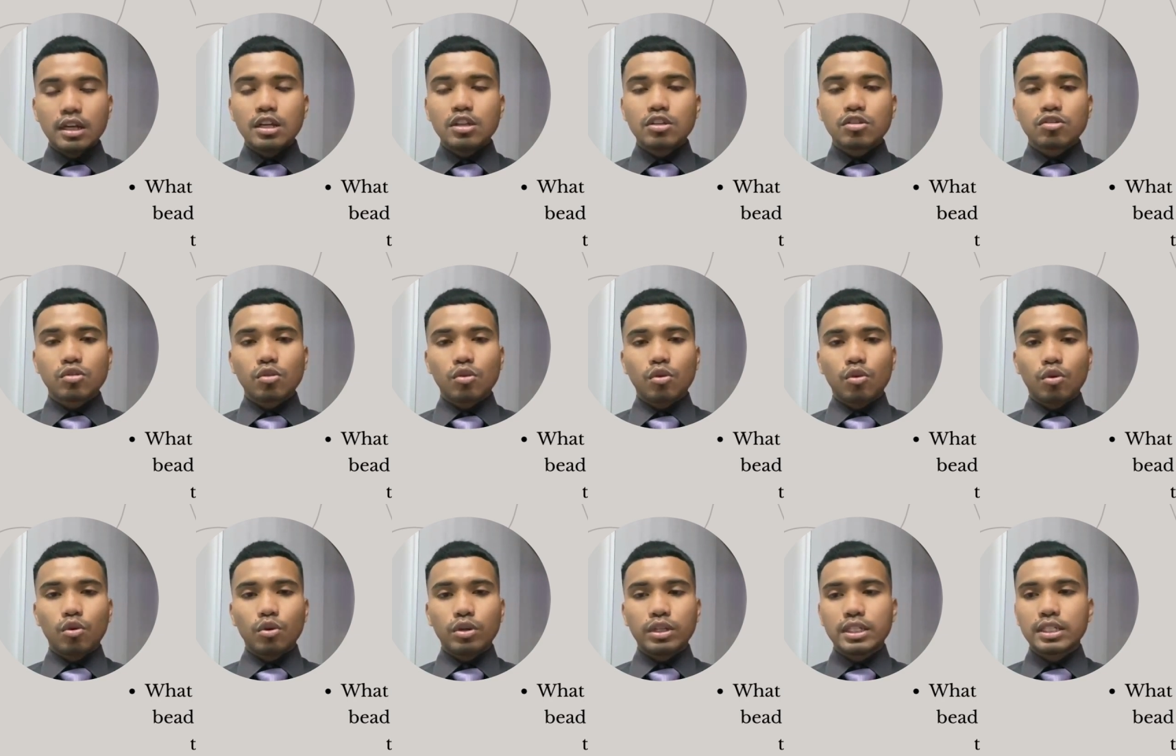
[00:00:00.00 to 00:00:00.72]

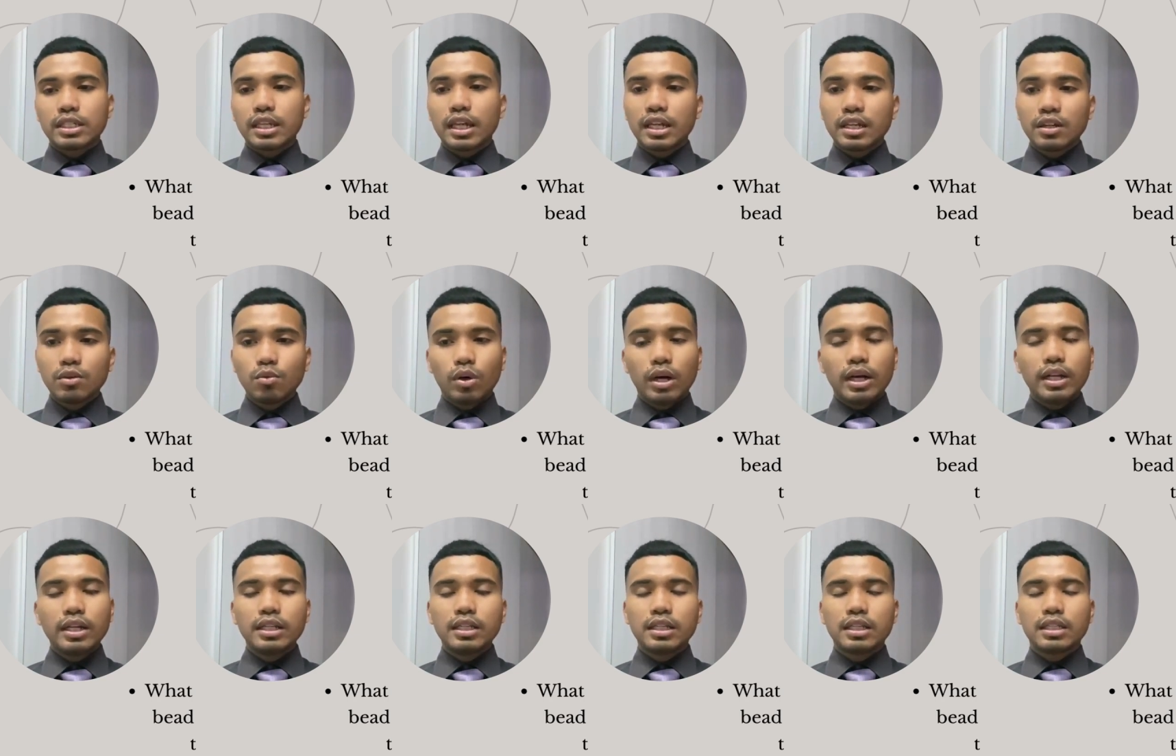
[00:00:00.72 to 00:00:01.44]
So the second
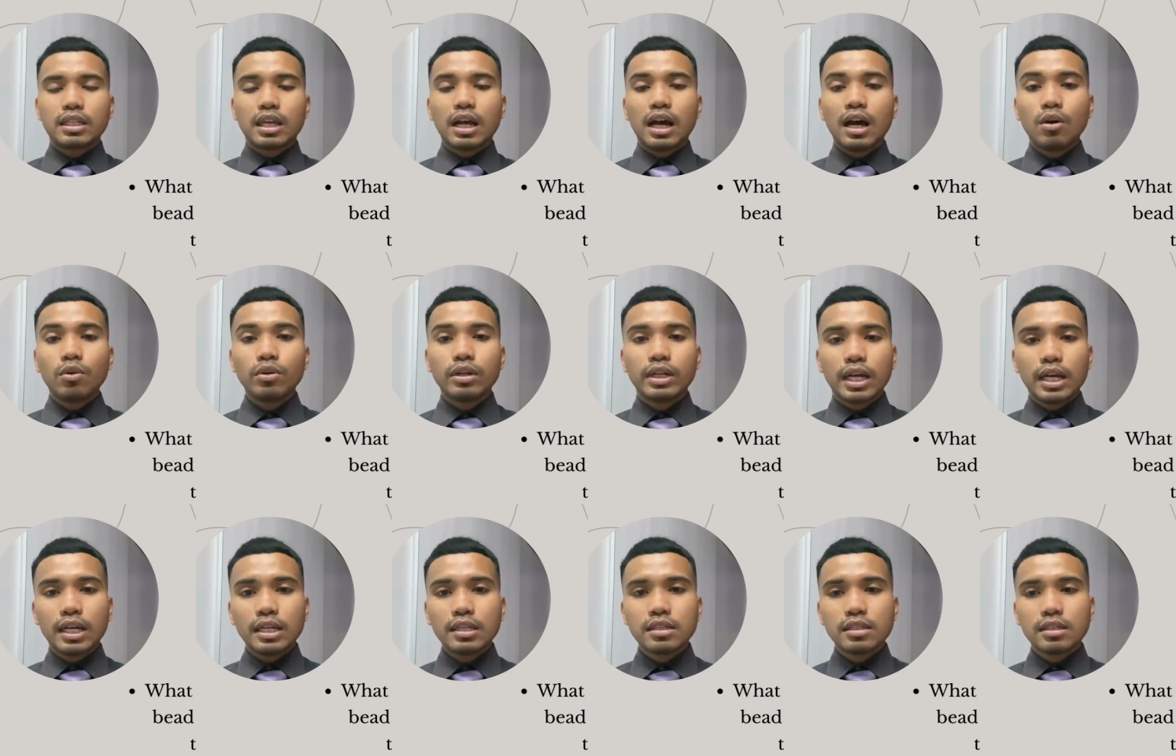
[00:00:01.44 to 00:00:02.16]
one is how
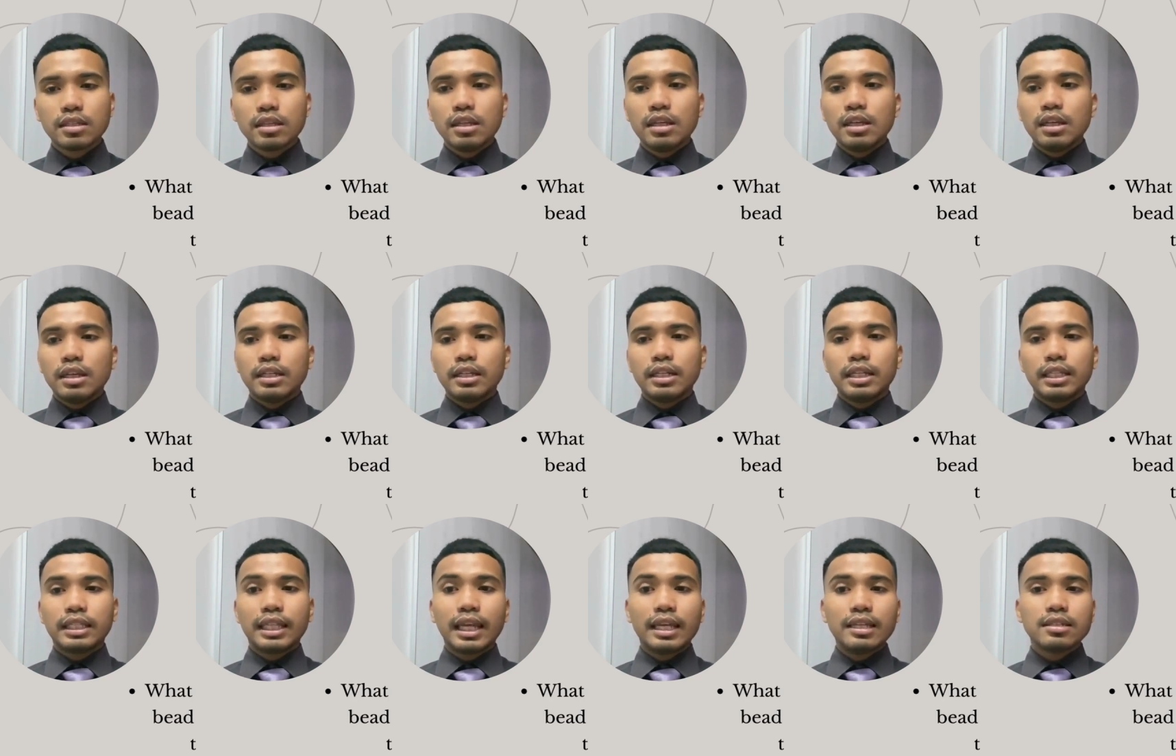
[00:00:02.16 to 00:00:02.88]
does the
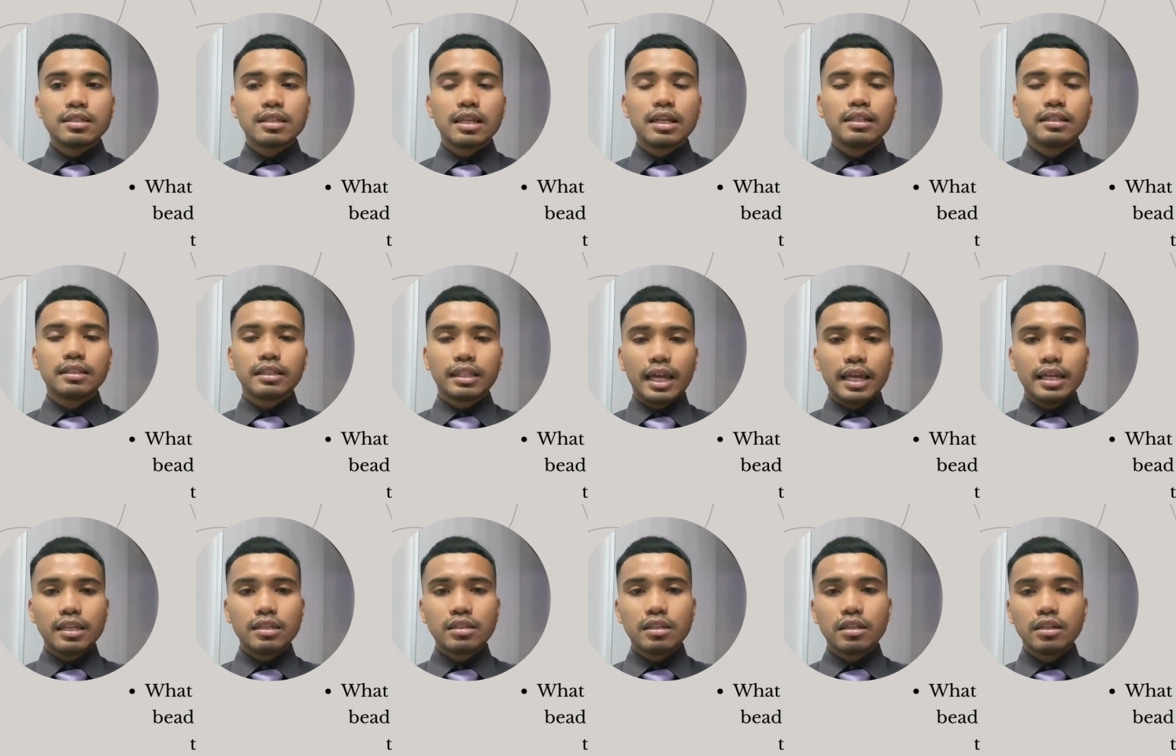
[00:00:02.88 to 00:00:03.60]
tensile
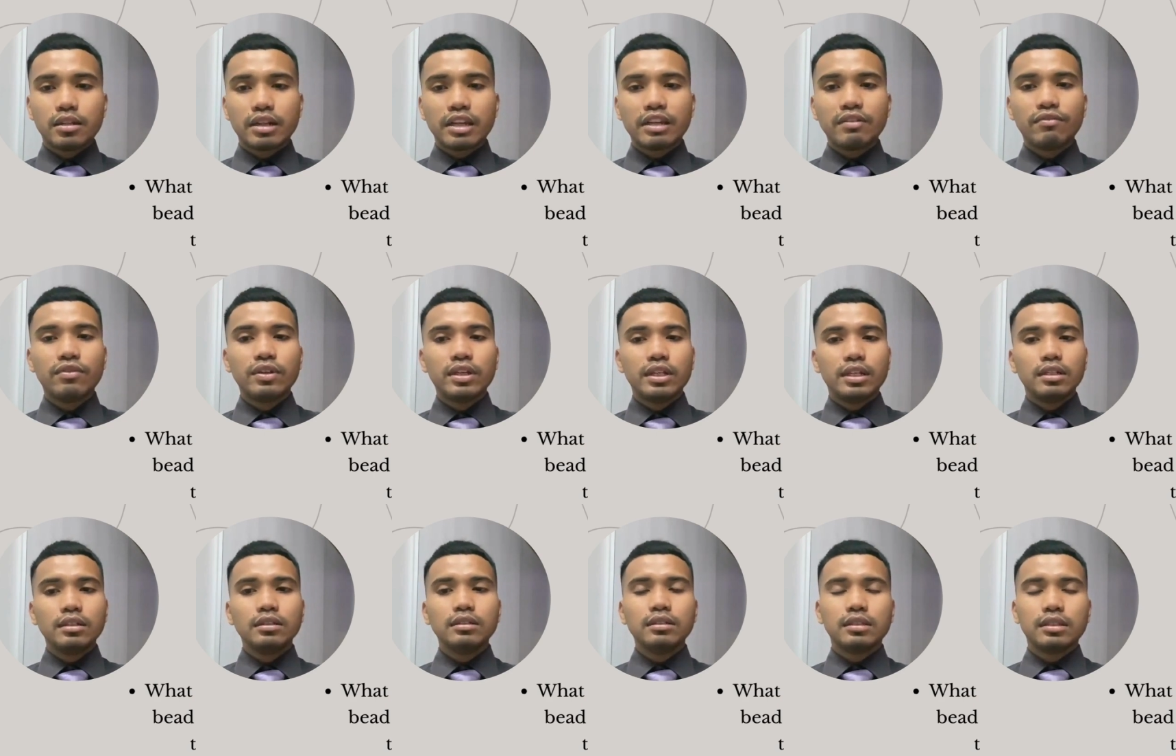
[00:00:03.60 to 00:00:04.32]
test
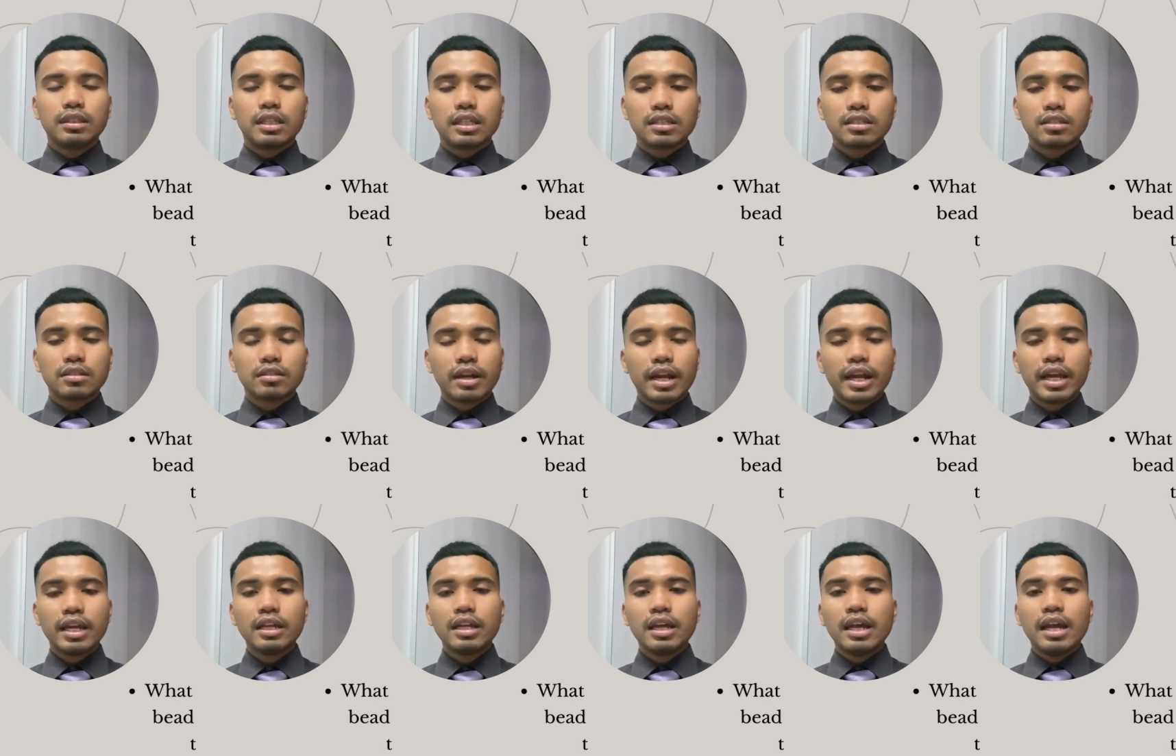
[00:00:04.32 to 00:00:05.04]
reveal the
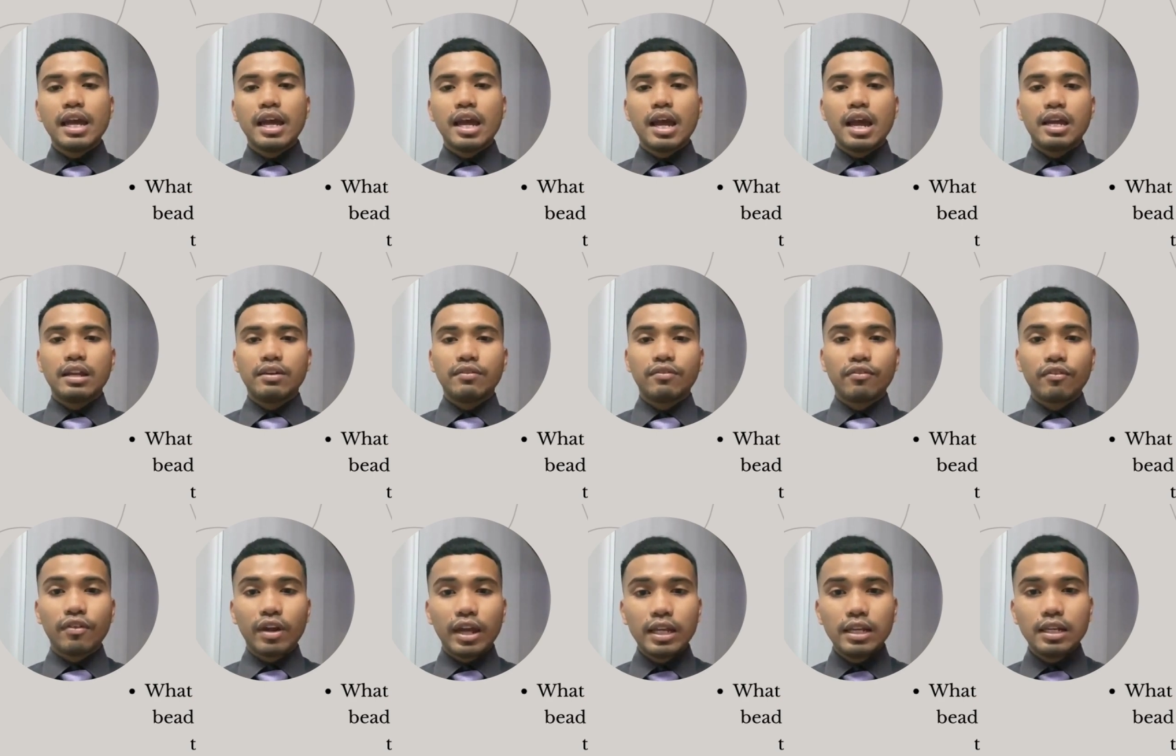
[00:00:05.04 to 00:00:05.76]
strength and
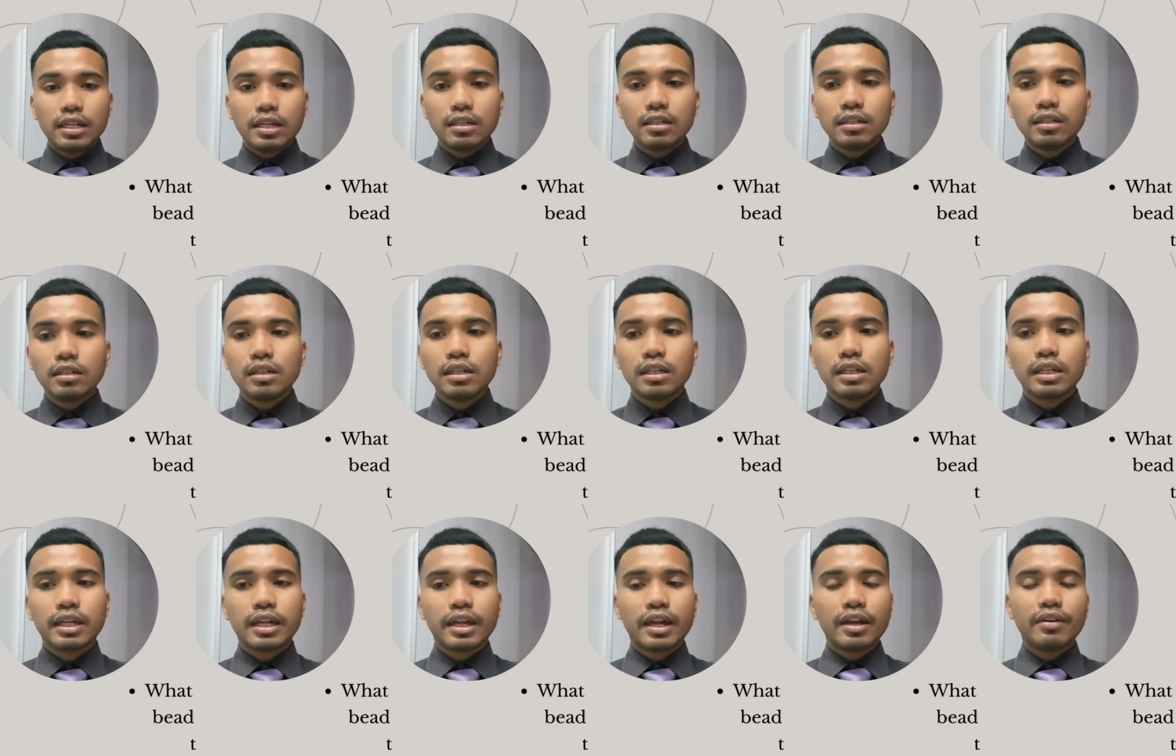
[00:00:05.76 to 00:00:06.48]
failure
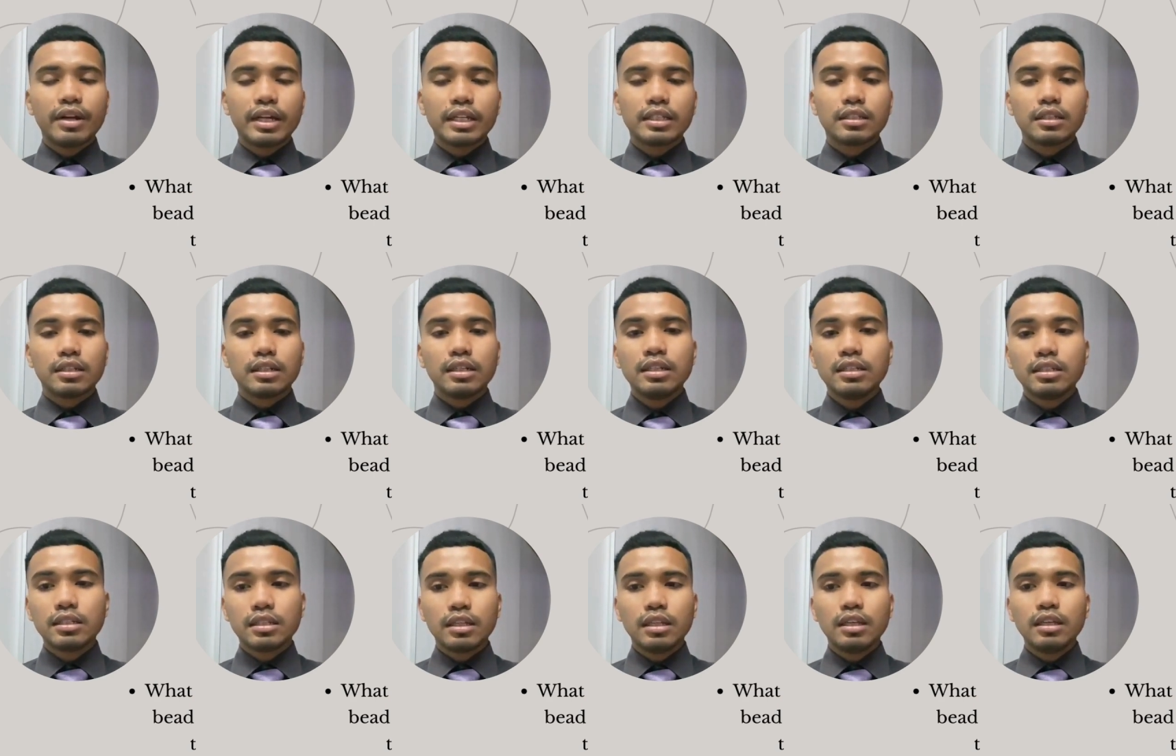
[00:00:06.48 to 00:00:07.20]

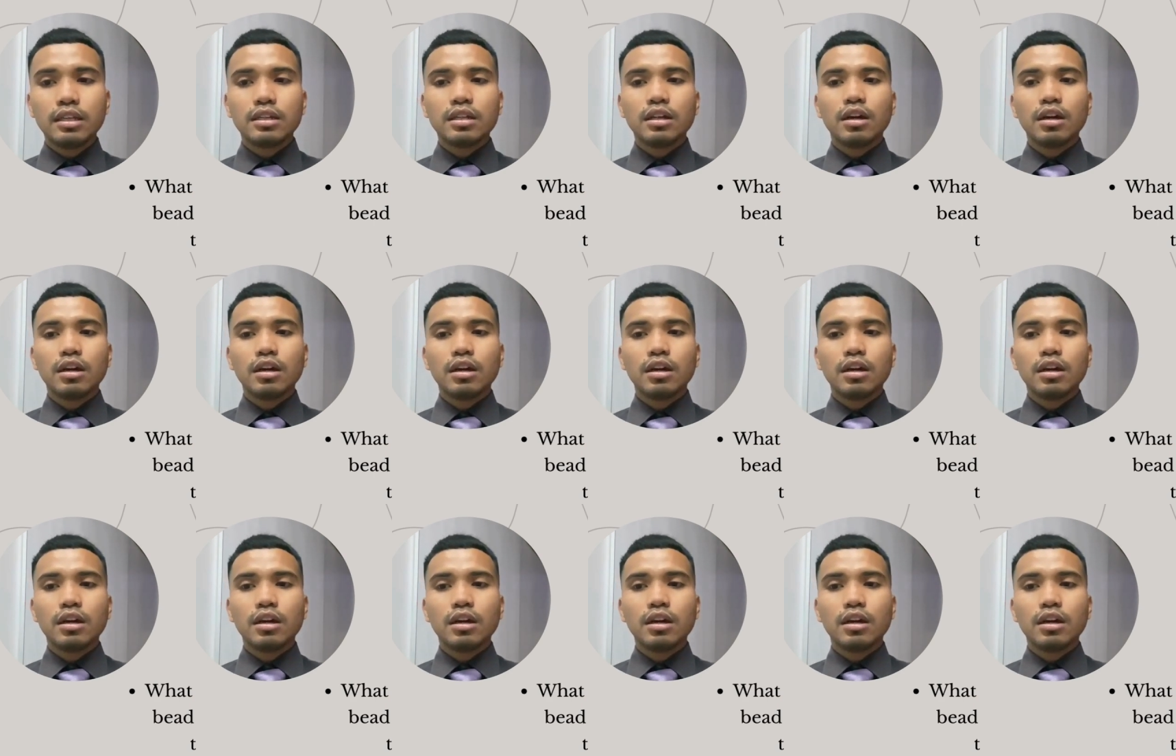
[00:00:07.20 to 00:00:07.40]
characteristic